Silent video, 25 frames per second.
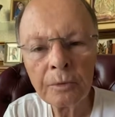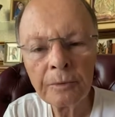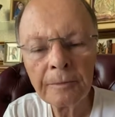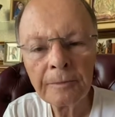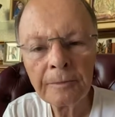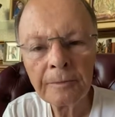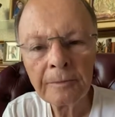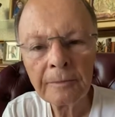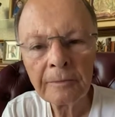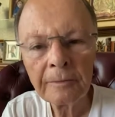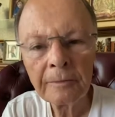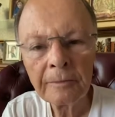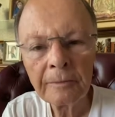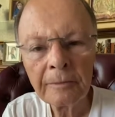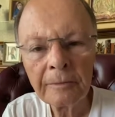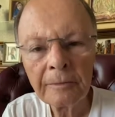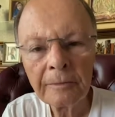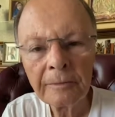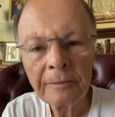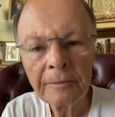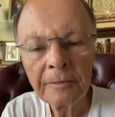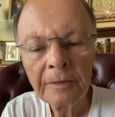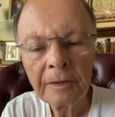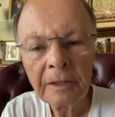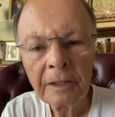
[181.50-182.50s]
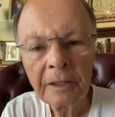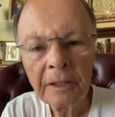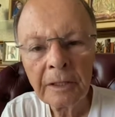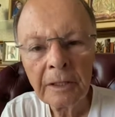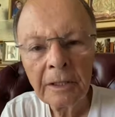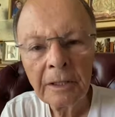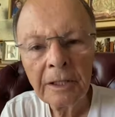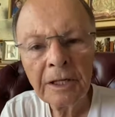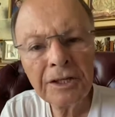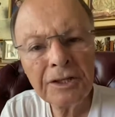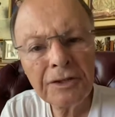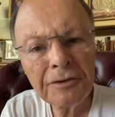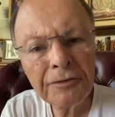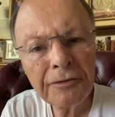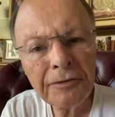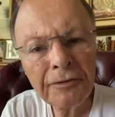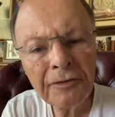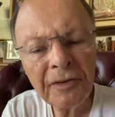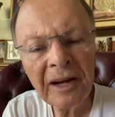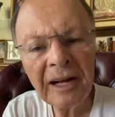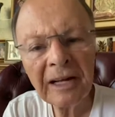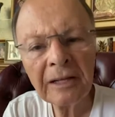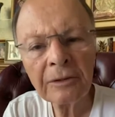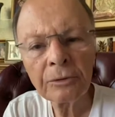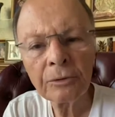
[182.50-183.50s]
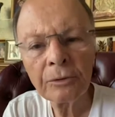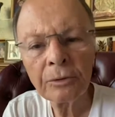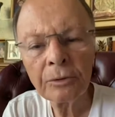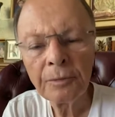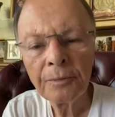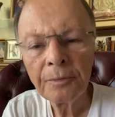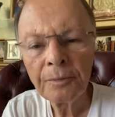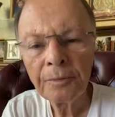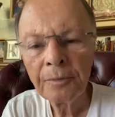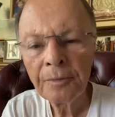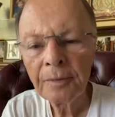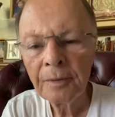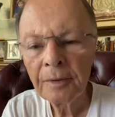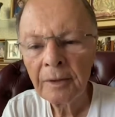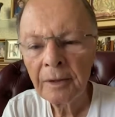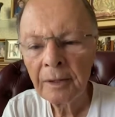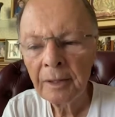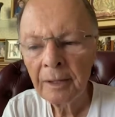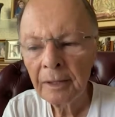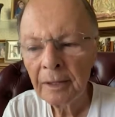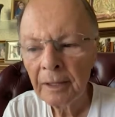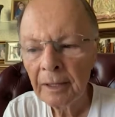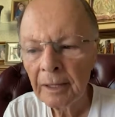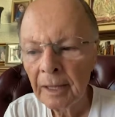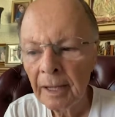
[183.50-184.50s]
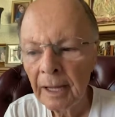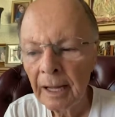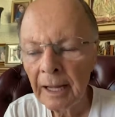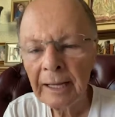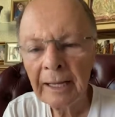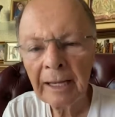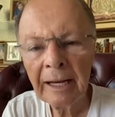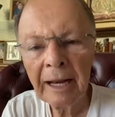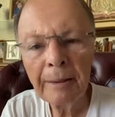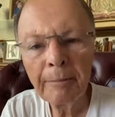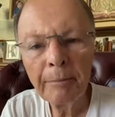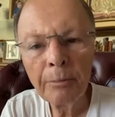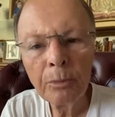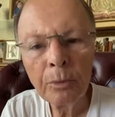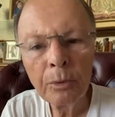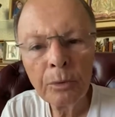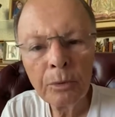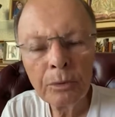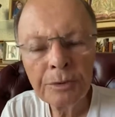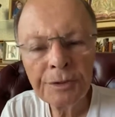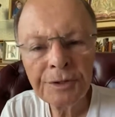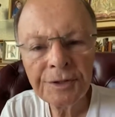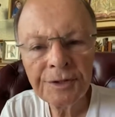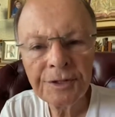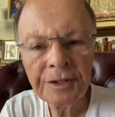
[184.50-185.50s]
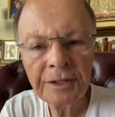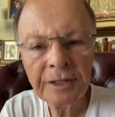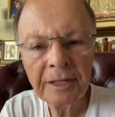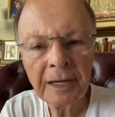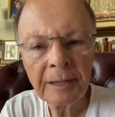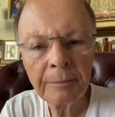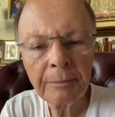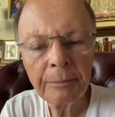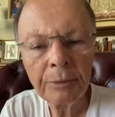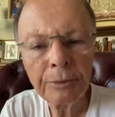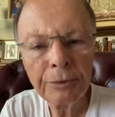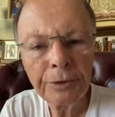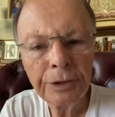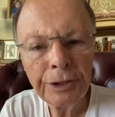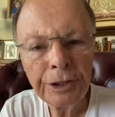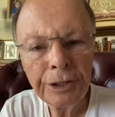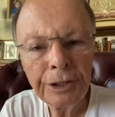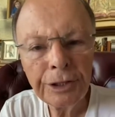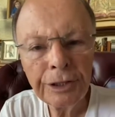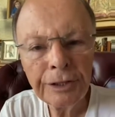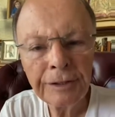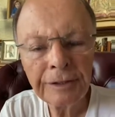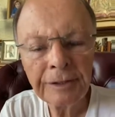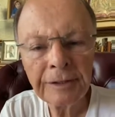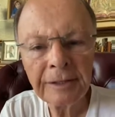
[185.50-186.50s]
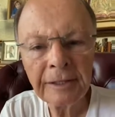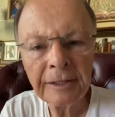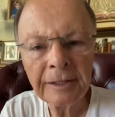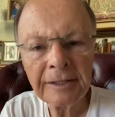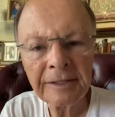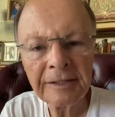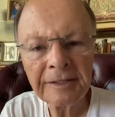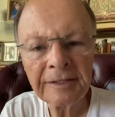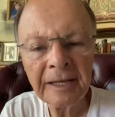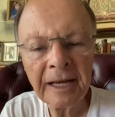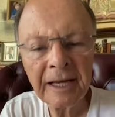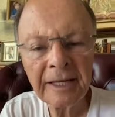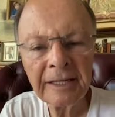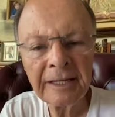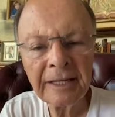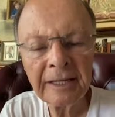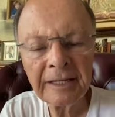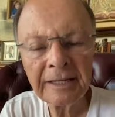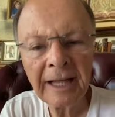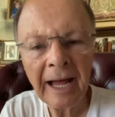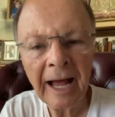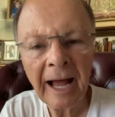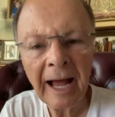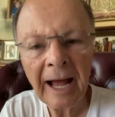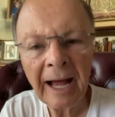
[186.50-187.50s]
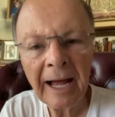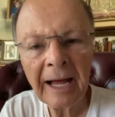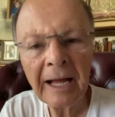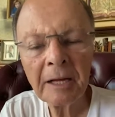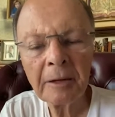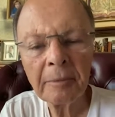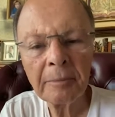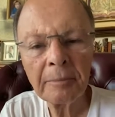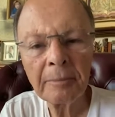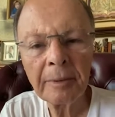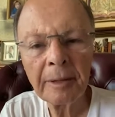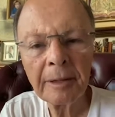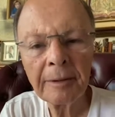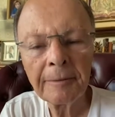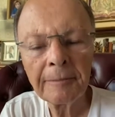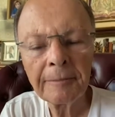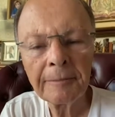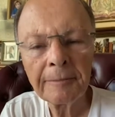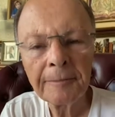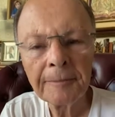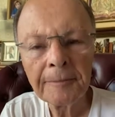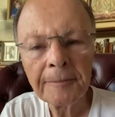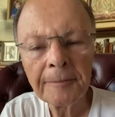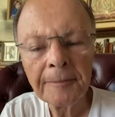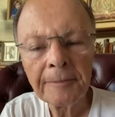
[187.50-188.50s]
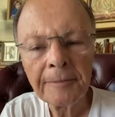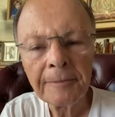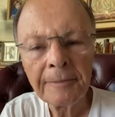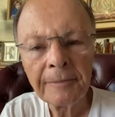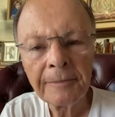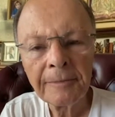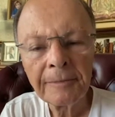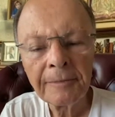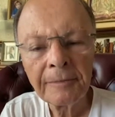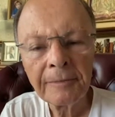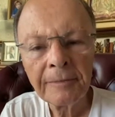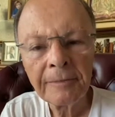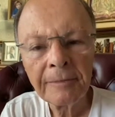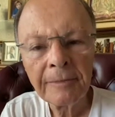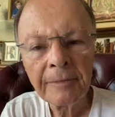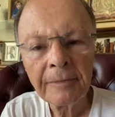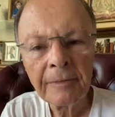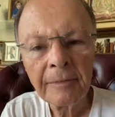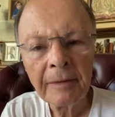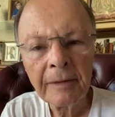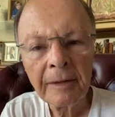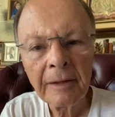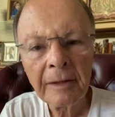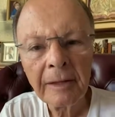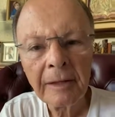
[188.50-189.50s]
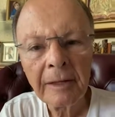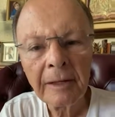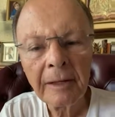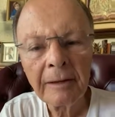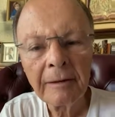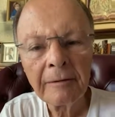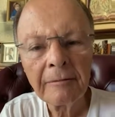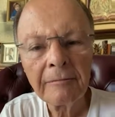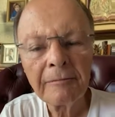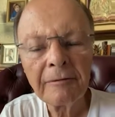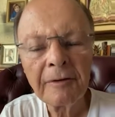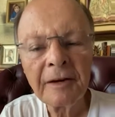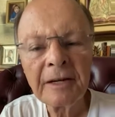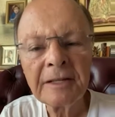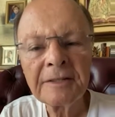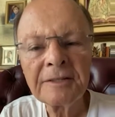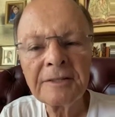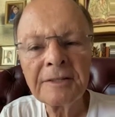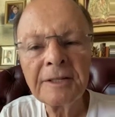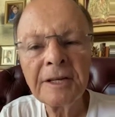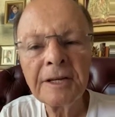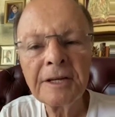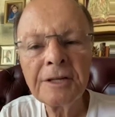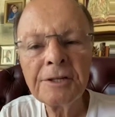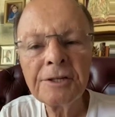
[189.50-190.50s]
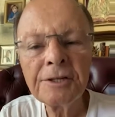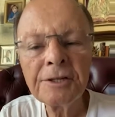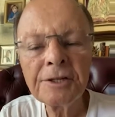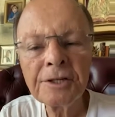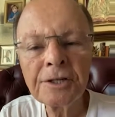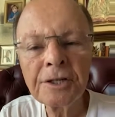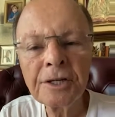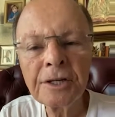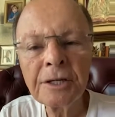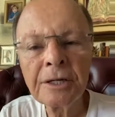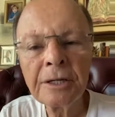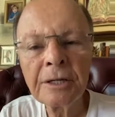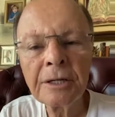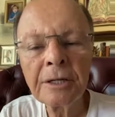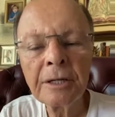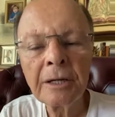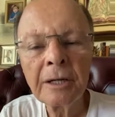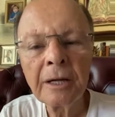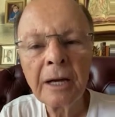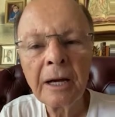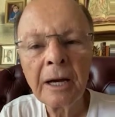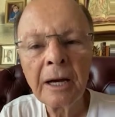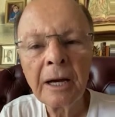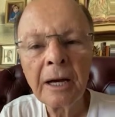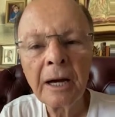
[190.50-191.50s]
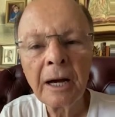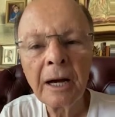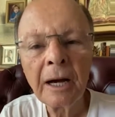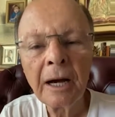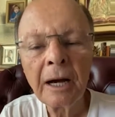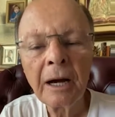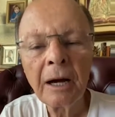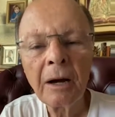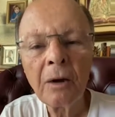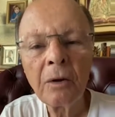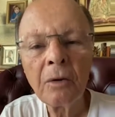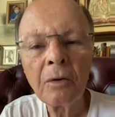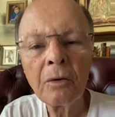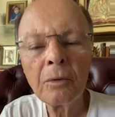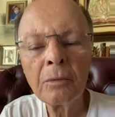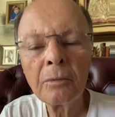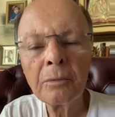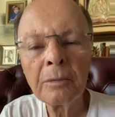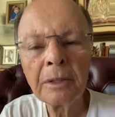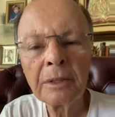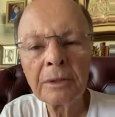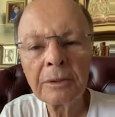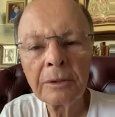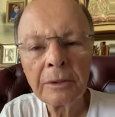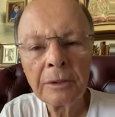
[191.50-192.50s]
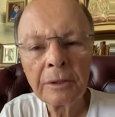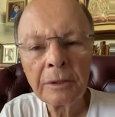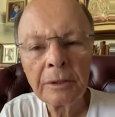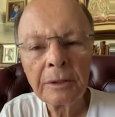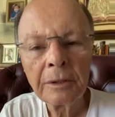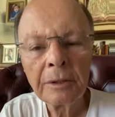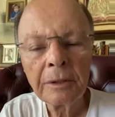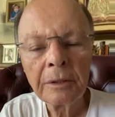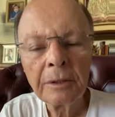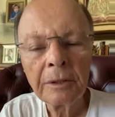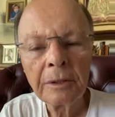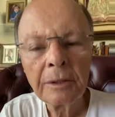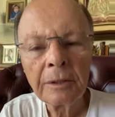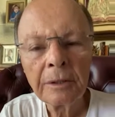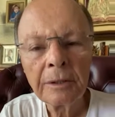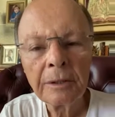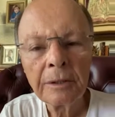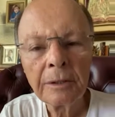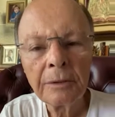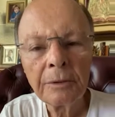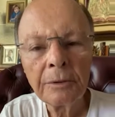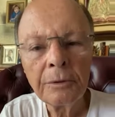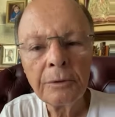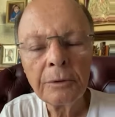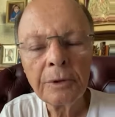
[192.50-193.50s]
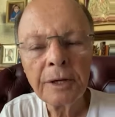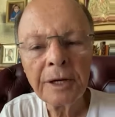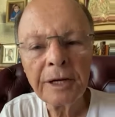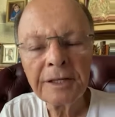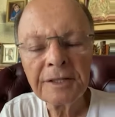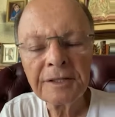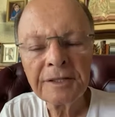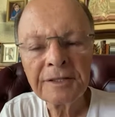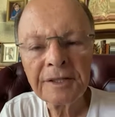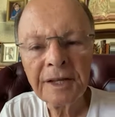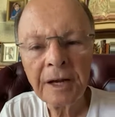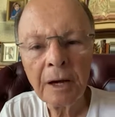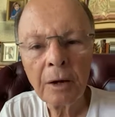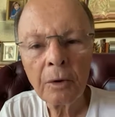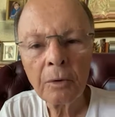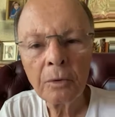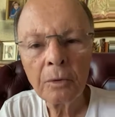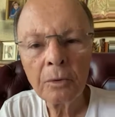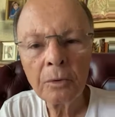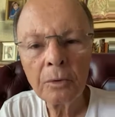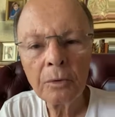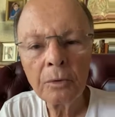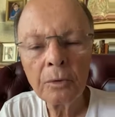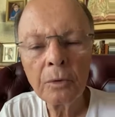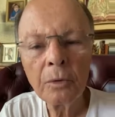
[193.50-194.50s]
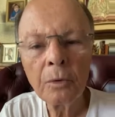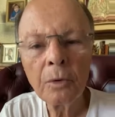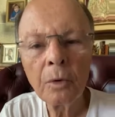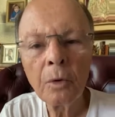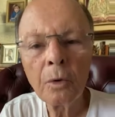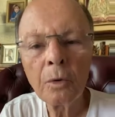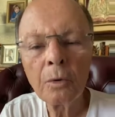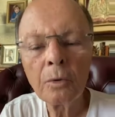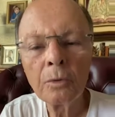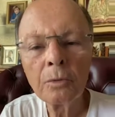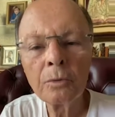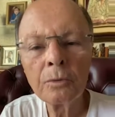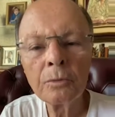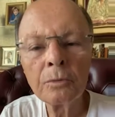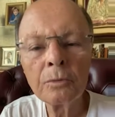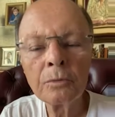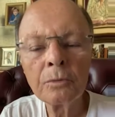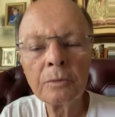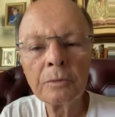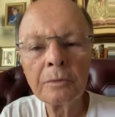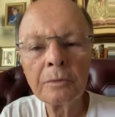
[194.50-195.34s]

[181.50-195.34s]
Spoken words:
calmness to King Saul. And in that moment that the song was played from the harp would bring peace